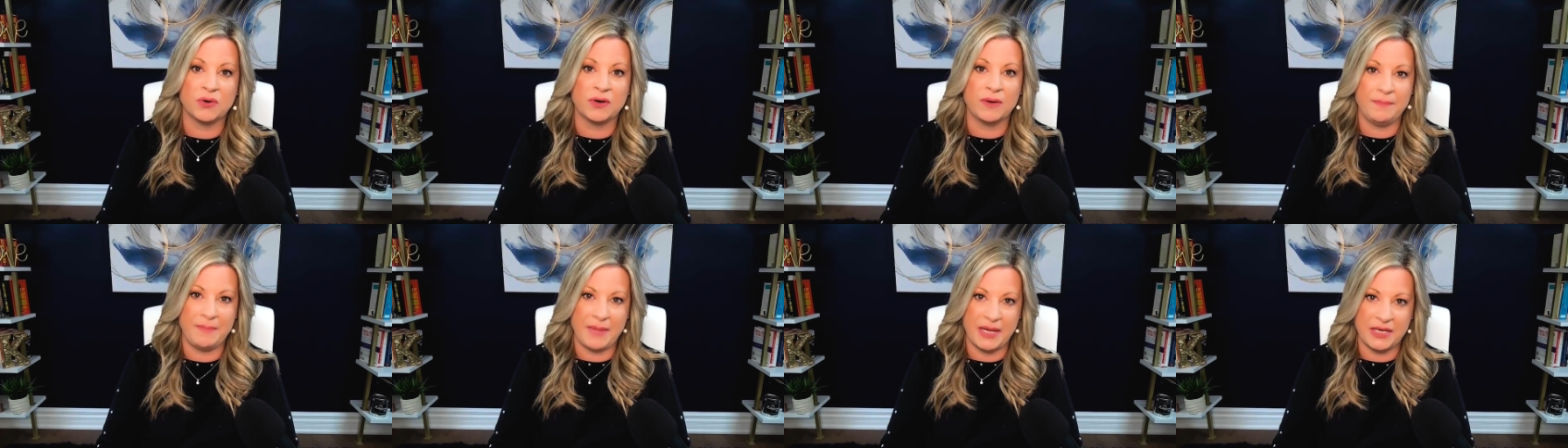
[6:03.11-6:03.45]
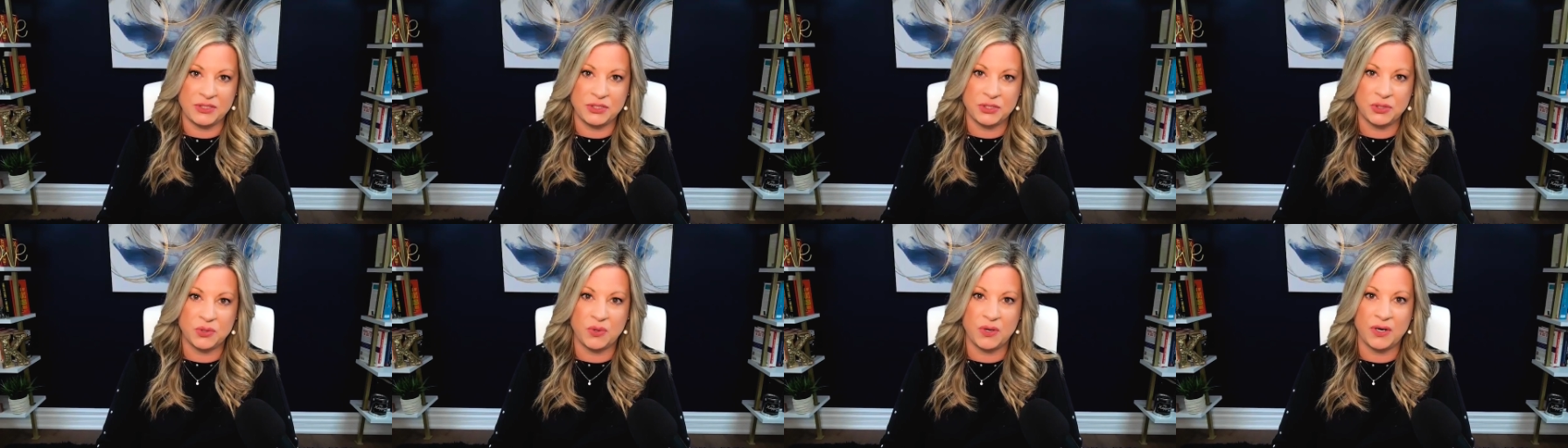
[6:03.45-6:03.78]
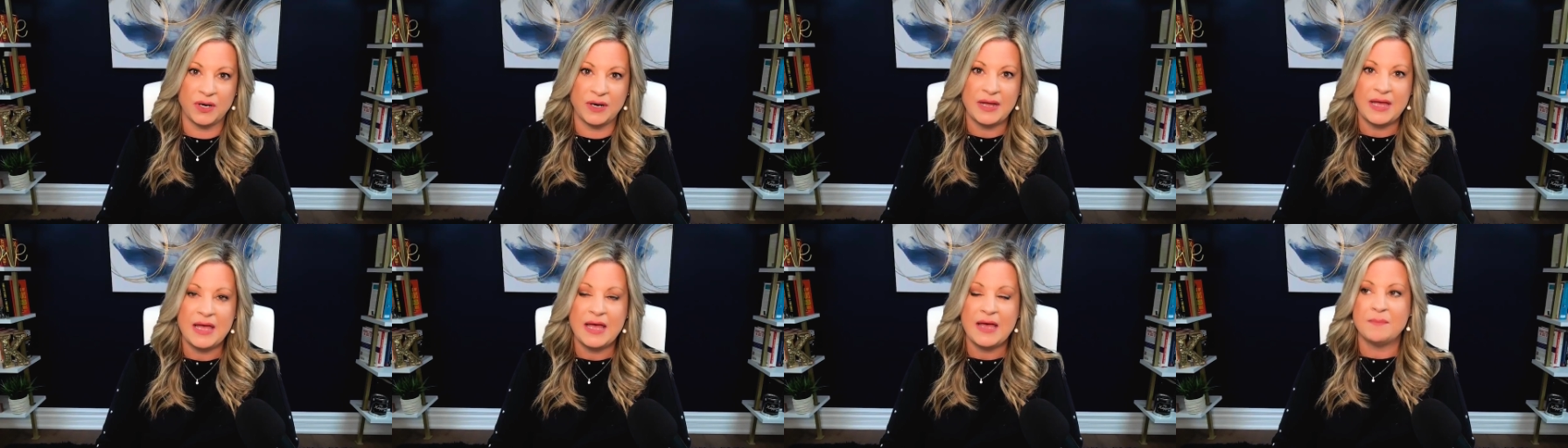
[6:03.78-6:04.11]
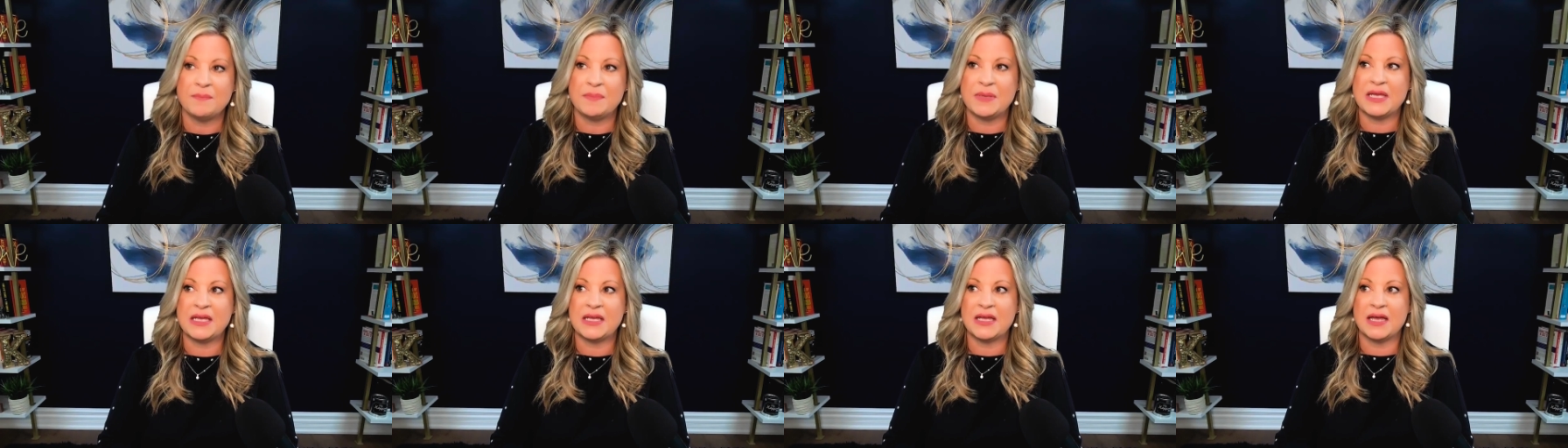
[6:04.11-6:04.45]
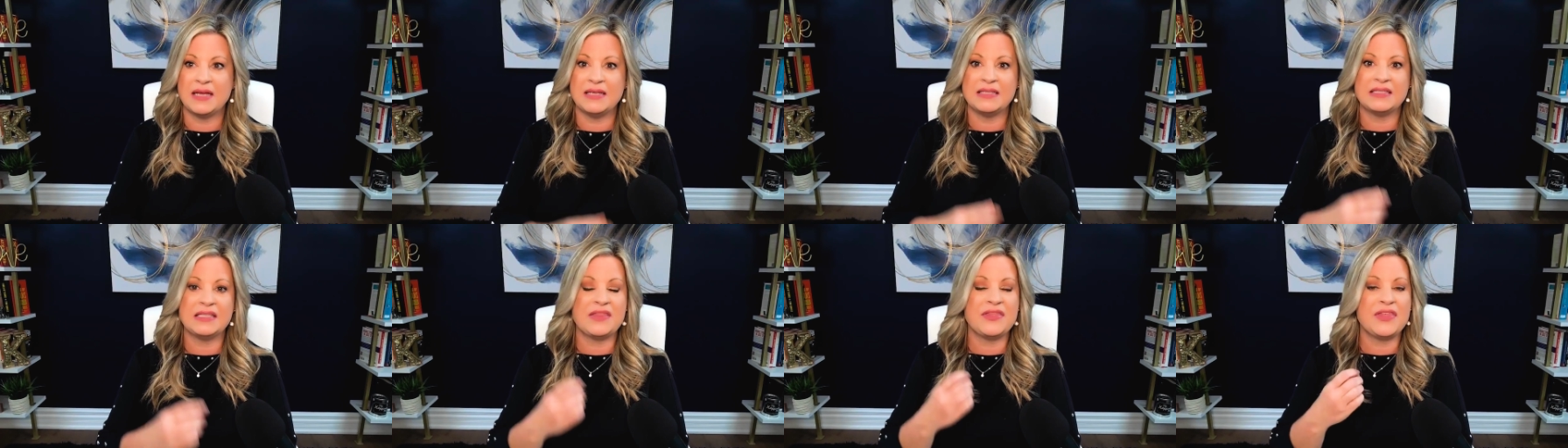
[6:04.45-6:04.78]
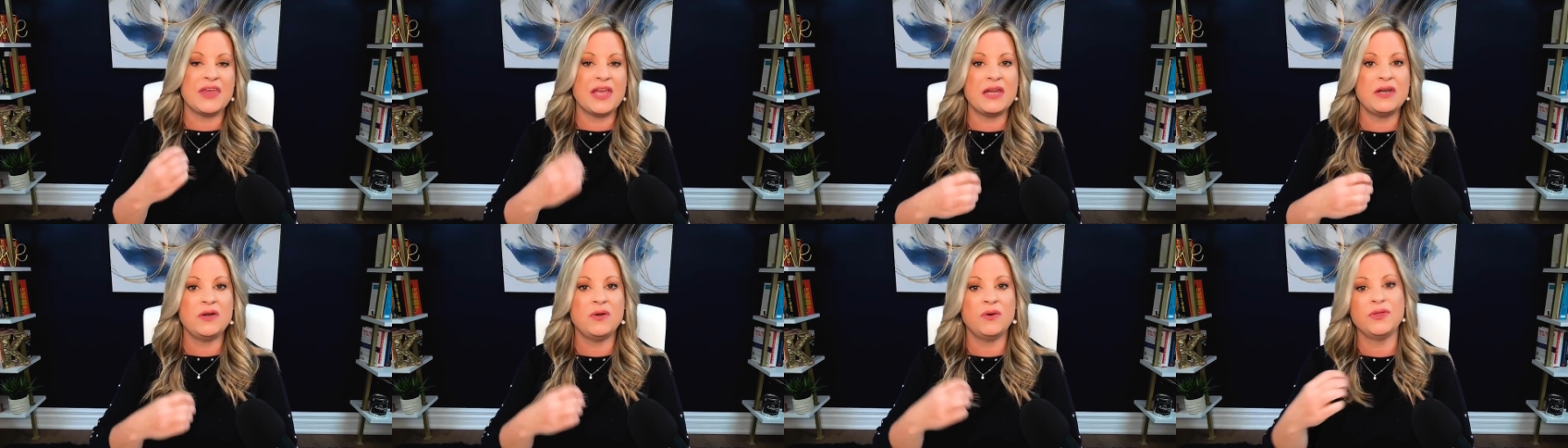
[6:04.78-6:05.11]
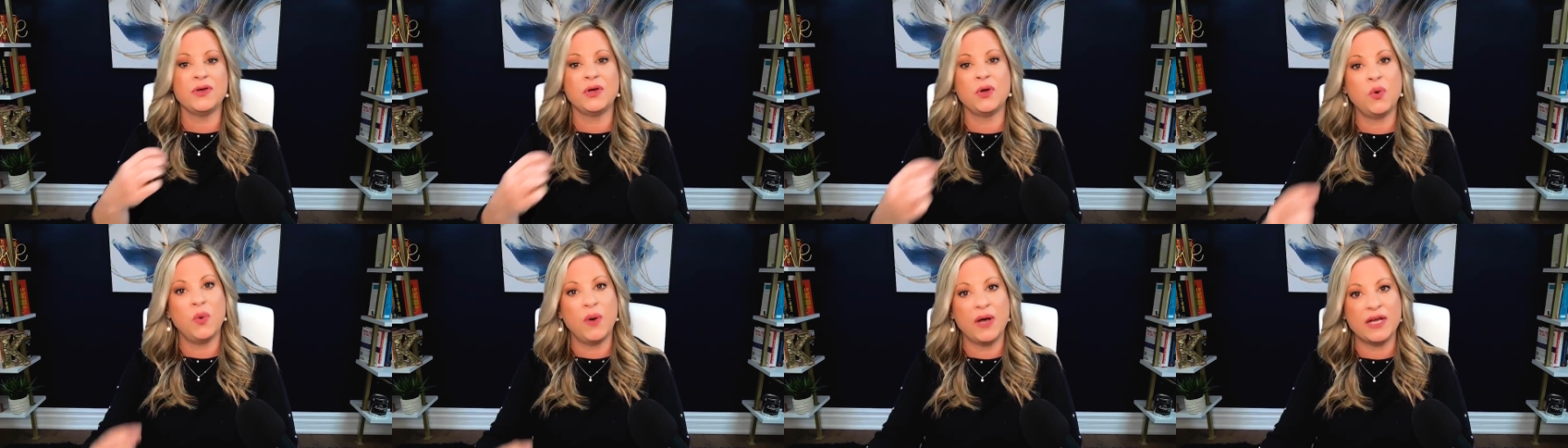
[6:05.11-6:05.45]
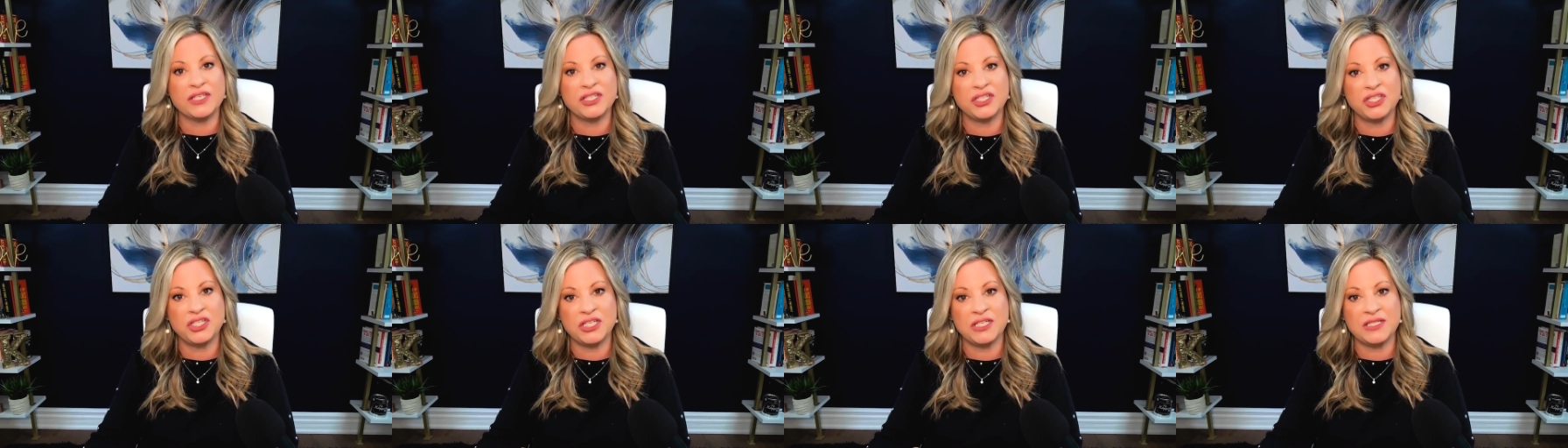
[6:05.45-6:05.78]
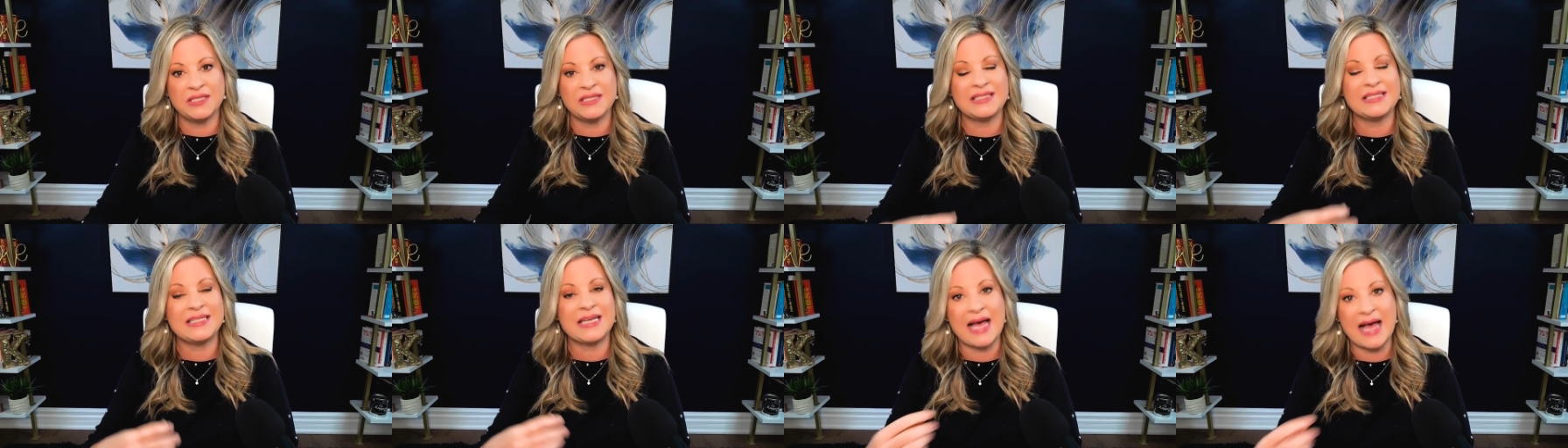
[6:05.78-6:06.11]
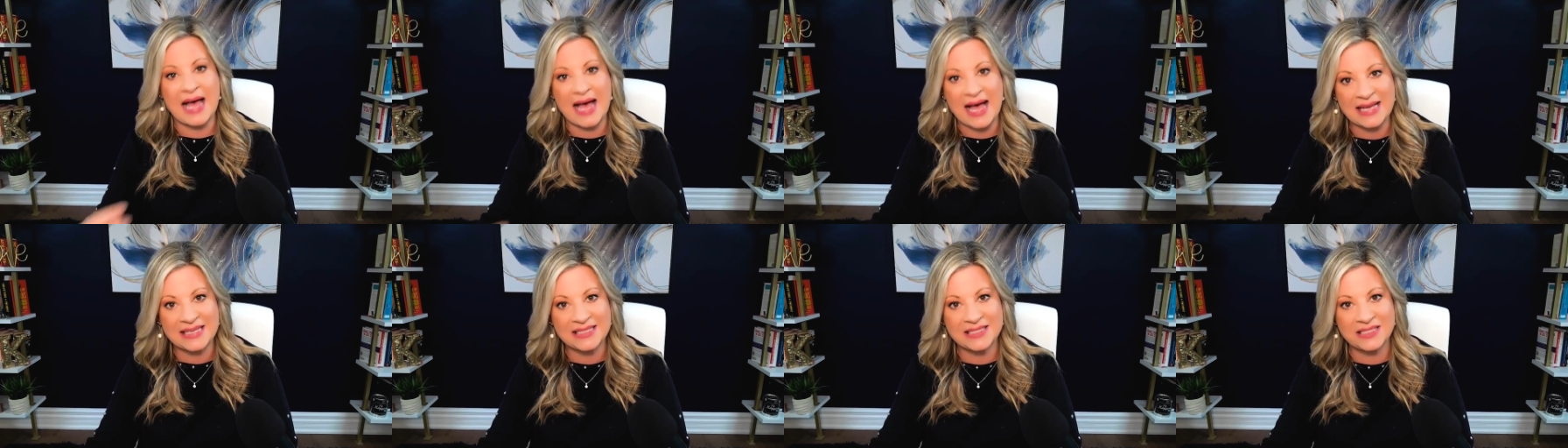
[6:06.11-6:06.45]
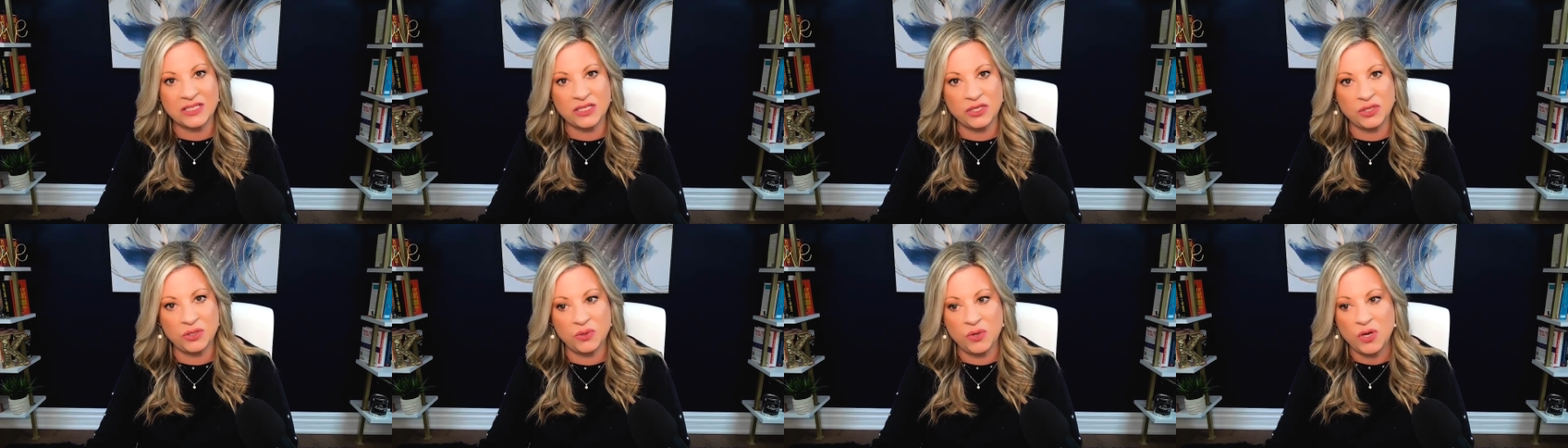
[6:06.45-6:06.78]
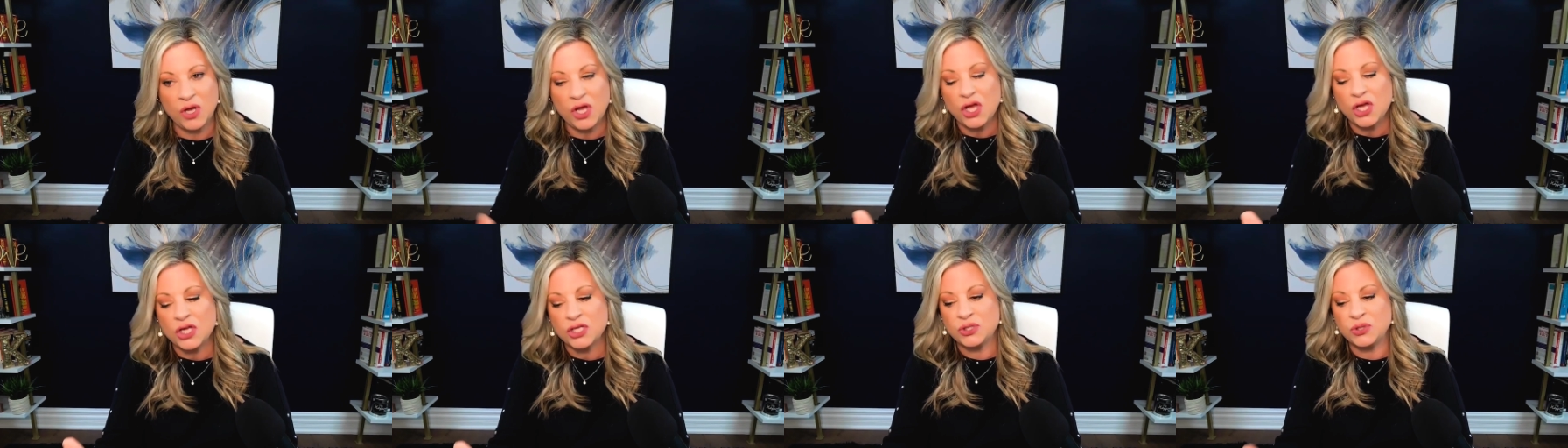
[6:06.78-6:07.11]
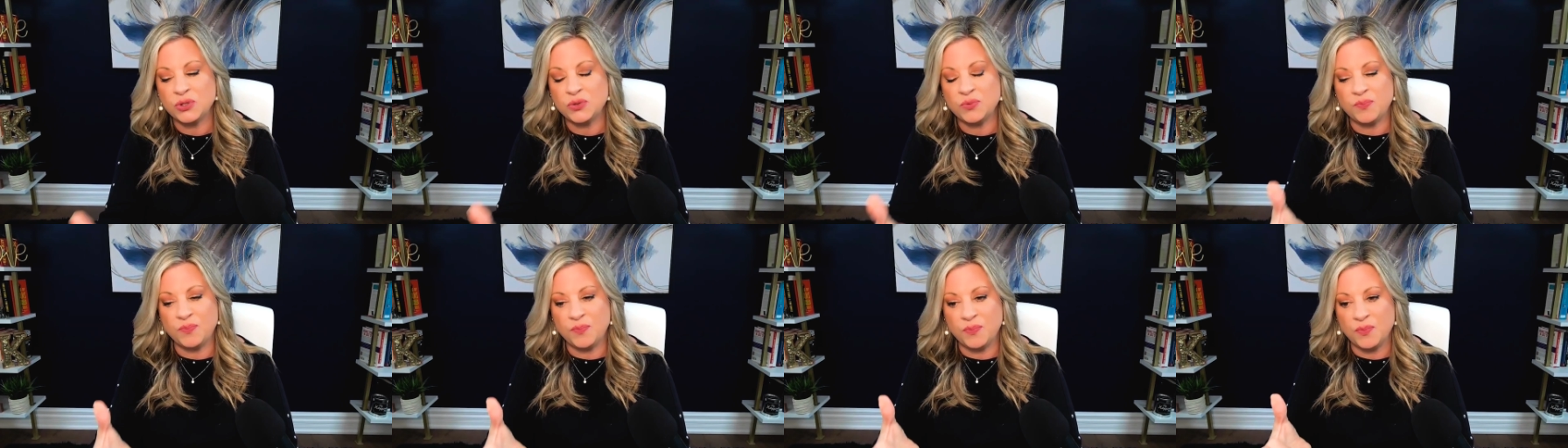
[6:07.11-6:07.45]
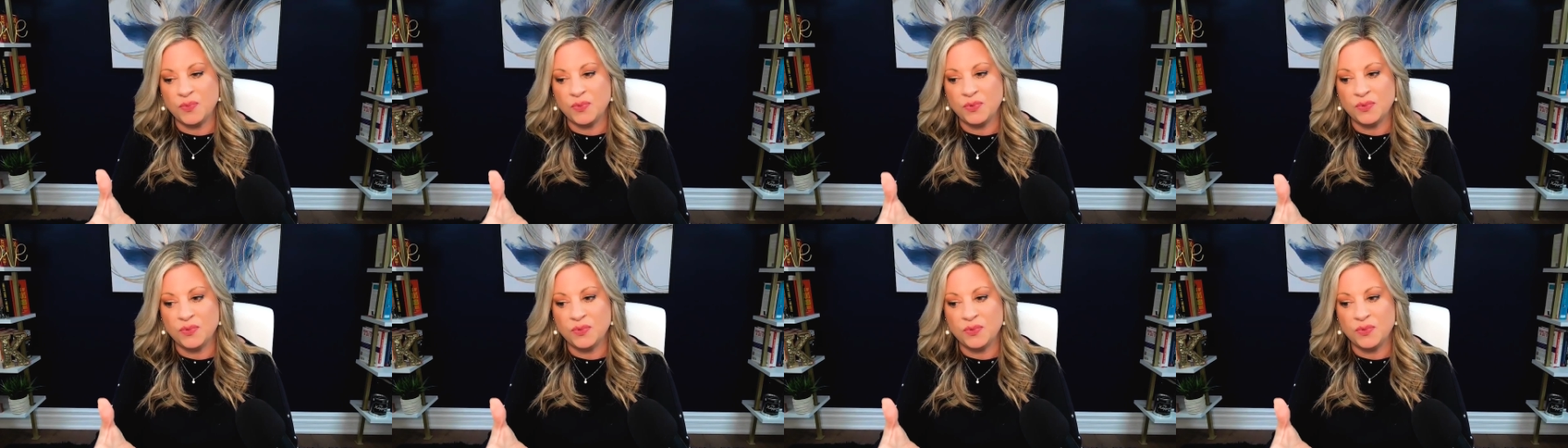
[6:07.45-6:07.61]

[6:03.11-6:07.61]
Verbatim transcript: or a mentor because they know the questions to ask you to